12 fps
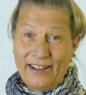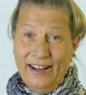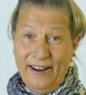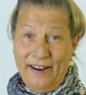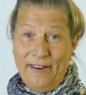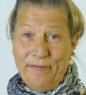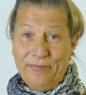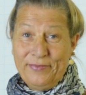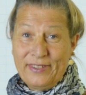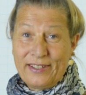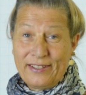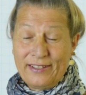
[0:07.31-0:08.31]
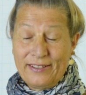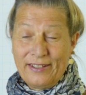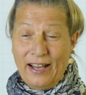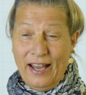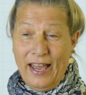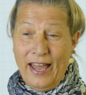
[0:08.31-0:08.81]

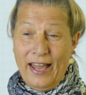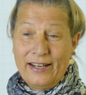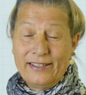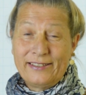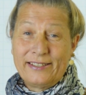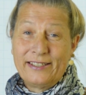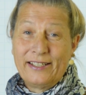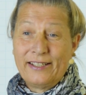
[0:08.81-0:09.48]
and